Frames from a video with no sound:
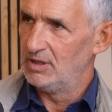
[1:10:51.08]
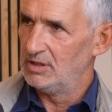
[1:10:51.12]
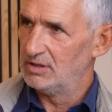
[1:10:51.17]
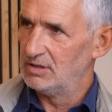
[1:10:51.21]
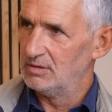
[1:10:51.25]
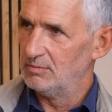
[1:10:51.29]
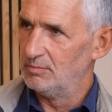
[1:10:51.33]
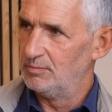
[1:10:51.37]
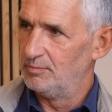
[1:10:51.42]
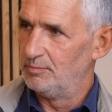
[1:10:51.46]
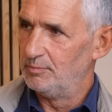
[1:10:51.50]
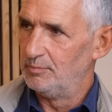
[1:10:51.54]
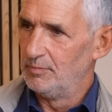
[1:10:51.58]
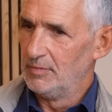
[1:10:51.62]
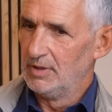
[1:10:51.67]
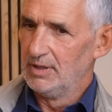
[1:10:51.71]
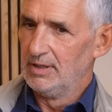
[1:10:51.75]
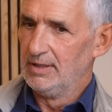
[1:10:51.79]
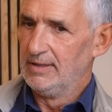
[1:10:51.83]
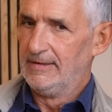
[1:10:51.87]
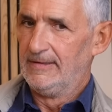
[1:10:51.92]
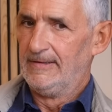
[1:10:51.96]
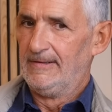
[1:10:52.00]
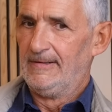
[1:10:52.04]
need to
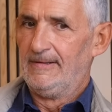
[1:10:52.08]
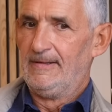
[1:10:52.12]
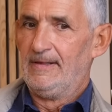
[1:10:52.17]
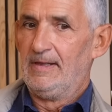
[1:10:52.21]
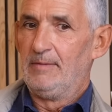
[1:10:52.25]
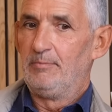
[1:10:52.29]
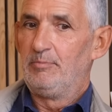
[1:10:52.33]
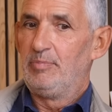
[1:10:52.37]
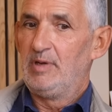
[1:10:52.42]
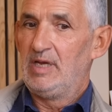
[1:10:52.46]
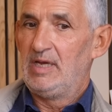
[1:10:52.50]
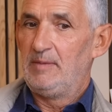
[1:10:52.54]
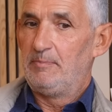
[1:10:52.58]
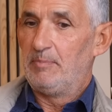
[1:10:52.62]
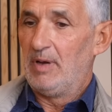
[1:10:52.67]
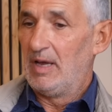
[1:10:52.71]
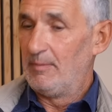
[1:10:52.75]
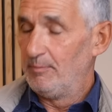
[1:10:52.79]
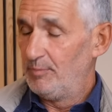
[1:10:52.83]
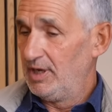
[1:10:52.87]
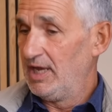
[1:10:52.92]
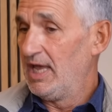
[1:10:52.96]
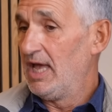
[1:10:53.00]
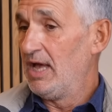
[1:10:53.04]
be
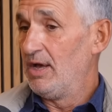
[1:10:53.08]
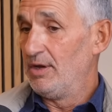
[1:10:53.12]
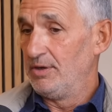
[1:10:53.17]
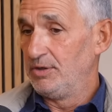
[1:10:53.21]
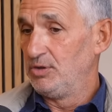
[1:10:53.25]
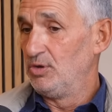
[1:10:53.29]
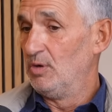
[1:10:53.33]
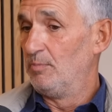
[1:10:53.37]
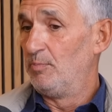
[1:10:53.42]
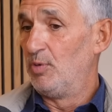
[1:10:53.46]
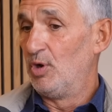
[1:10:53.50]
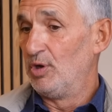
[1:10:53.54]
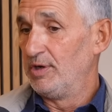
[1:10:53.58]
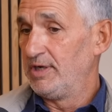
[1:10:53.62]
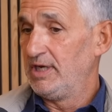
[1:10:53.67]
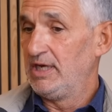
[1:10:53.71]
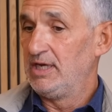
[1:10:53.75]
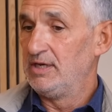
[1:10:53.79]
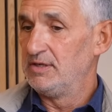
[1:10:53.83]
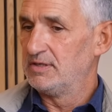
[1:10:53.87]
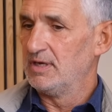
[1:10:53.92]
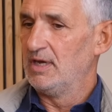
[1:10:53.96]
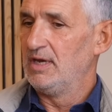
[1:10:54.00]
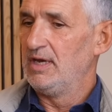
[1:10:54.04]
pumping out, and your
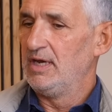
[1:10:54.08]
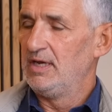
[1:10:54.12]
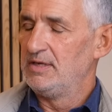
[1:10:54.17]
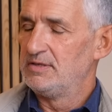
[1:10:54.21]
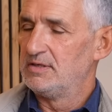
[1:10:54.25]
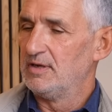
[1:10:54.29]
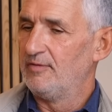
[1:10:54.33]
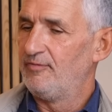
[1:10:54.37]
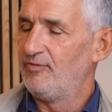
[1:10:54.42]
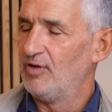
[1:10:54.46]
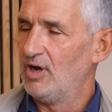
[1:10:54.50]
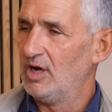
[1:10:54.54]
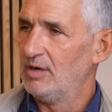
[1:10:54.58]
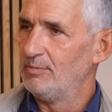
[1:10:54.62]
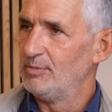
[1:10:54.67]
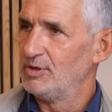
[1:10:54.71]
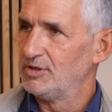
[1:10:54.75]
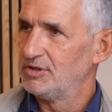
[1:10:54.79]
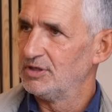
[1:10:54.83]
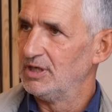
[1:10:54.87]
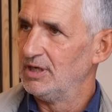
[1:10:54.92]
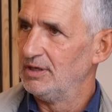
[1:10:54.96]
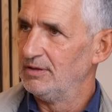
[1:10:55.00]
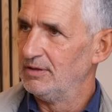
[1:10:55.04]
body is a, is a
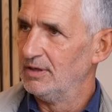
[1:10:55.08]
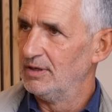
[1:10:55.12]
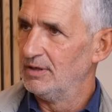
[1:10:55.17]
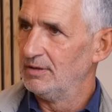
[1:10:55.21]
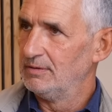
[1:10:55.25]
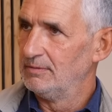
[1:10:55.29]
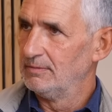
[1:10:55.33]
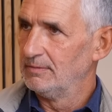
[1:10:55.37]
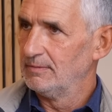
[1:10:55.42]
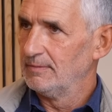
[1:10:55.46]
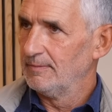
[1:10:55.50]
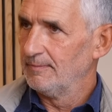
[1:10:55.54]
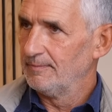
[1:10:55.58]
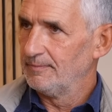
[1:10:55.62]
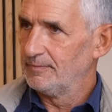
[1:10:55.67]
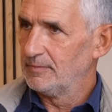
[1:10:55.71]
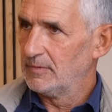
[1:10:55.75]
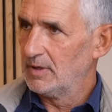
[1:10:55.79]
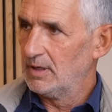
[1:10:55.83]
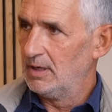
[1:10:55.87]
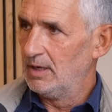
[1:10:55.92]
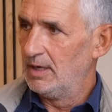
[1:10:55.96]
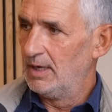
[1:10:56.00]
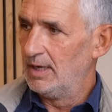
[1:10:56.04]
pharmacy that,
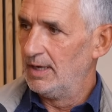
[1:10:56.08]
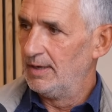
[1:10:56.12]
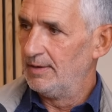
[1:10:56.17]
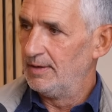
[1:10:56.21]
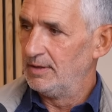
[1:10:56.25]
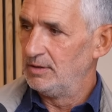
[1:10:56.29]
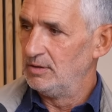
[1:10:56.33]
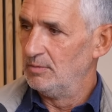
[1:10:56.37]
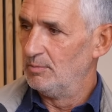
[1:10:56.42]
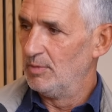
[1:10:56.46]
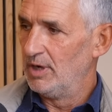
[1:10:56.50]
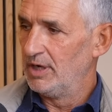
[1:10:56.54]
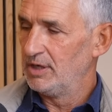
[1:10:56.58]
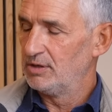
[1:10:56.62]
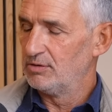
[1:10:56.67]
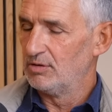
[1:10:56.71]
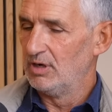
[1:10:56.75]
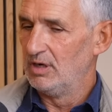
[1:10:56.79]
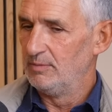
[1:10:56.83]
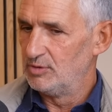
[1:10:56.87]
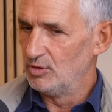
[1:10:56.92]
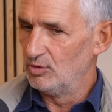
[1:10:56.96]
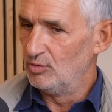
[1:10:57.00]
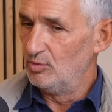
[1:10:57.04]
uh, and your
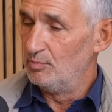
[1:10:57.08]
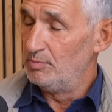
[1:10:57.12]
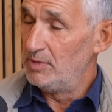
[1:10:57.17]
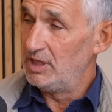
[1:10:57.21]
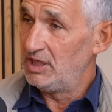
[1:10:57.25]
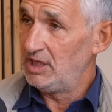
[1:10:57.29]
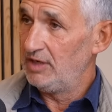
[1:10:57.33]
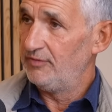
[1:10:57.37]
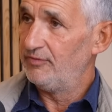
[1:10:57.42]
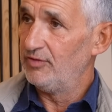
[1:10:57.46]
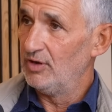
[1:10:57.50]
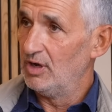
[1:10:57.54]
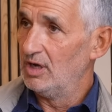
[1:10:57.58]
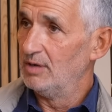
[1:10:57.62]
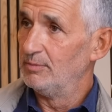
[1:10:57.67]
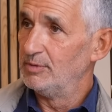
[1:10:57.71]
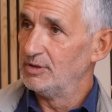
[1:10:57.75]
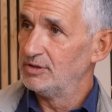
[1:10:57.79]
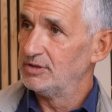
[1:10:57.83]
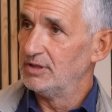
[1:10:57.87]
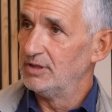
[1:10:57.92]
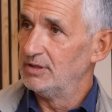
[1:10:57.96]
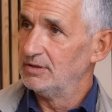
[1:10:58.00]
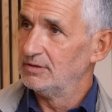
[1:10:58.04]
microbes are all mini
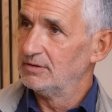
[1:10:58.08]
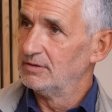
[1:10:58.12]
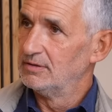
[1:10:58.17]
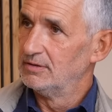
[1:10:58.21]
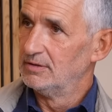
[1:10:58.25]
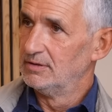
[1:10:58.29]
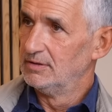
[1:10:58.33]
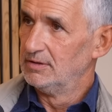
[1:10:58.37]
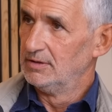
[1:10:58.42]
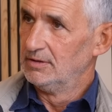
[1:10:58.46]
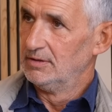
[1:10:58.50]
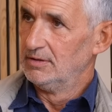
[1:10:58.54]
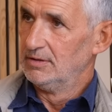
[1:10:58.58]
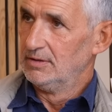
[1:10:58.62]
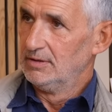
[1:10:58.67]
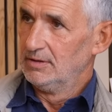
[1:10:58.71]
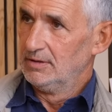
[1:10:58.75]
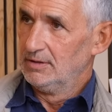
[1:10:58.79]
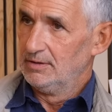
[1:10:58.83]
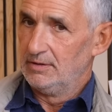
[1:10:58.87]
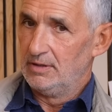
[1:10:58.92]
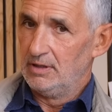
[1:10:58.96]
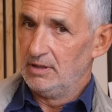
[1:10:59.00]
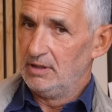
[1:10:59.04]
pharmacies
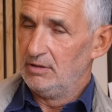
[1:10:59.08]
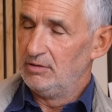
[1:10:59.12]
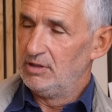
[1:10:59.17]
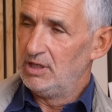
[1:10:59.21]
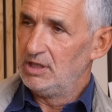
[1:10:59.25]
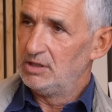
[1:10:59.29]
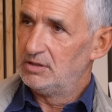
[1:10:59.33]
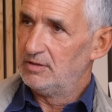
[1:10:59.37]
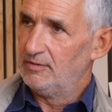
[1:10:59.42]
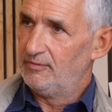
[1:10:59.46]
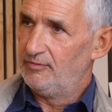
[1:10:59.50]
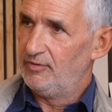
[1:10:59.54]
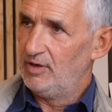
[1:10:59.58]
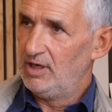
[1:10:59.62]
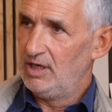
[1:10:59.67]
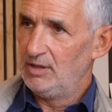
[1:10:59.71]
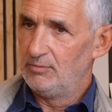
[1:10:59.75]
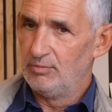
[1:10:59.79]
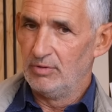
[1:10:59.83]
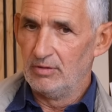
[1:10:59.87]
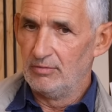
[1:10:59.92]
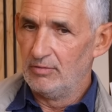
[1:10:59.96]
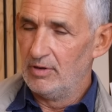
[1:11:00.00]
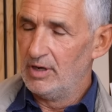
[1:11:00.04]
that you need to
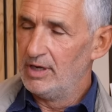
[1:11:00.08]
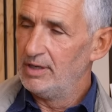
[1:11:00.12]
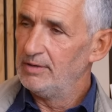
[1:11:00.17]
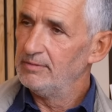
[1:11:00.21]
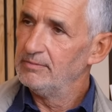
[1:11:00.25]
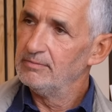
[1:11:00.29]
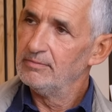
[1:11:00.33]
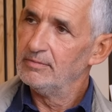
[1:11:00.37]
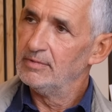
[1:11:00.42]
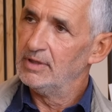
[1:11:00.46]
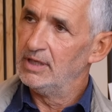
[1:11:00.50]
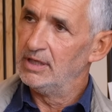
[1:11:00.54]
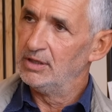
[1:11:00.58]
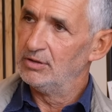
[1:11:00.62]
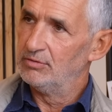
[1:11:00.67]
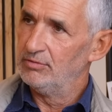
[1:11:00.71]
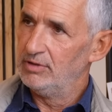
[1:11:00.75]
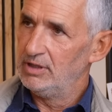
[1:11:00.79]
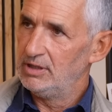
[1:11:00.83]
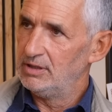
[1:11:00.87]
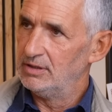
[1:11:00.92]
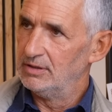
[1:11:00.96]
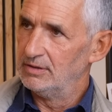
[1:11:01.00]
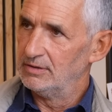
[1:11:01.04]
feed with the right
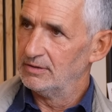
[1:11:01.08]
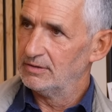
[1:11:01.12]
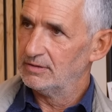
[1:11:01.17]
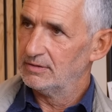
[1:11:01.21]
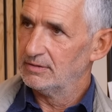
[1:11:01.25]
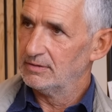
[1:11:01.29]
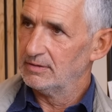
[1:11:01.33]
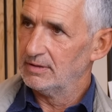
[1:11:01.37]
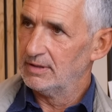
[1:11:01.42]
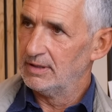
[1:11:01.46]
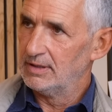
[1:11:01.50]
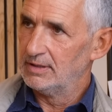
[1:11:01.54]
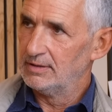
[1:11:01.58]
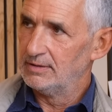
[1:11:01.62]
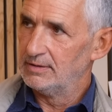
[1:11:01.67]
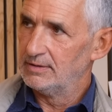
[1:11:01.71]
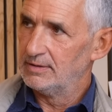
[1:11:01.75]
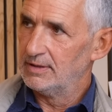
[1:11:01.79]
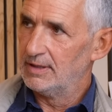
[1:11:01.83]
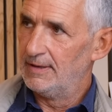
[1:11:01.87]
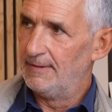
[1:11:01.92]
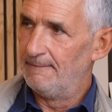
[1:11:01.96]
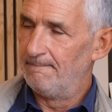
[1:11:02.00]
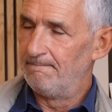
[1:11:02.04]
ingredients.
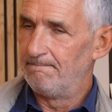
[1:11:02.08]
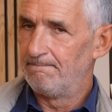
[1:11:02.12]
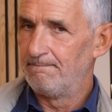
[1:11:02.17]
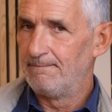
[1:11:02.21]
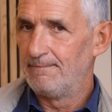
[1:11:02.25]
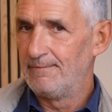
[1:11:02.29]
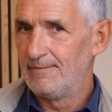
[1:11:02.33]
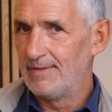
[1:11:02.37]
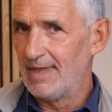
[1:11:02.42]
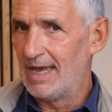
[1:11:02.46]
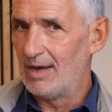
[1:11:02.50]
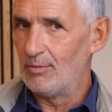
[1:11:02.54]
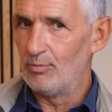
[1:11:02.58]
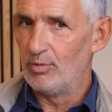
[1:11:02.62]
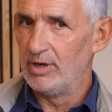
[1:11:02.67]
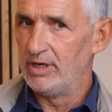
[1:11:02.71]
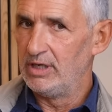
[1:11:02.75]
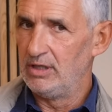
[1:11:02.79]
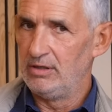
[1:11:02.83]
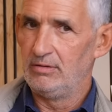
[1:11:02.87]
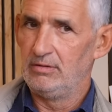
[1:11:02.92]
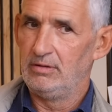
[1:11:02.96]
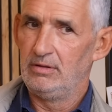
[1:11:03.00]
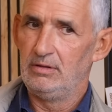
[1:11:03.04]
And um, that
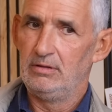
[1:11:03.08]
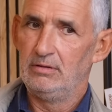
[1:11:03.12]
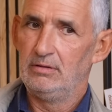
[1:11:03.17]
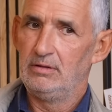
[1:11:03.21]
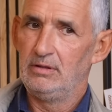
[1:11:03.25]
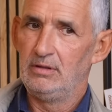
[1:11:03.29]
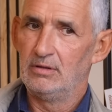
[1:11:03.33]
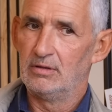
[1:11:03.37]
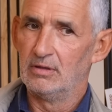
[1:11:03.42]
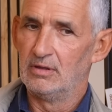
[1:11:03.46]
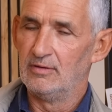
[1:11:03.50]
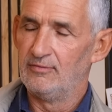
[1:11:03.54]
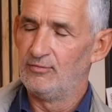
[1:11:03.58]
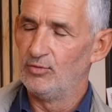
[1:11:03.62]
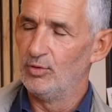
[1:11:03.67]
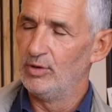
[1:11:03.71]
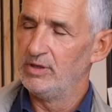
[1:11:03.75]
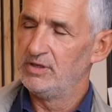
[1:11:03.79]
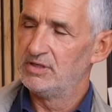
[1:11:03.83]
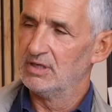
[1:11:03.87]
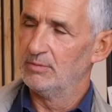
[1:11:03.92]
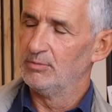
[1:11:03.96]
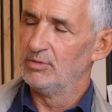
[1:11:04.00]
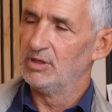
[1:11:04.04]
way, you you can
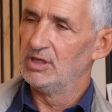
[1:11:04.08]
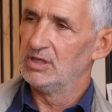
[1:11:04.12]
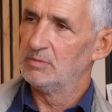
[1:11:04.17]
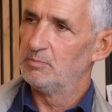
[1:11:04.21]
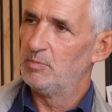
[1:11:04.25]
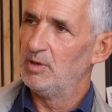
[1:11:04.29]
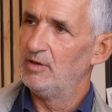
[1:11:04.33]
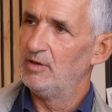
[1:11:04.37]
avoid some of these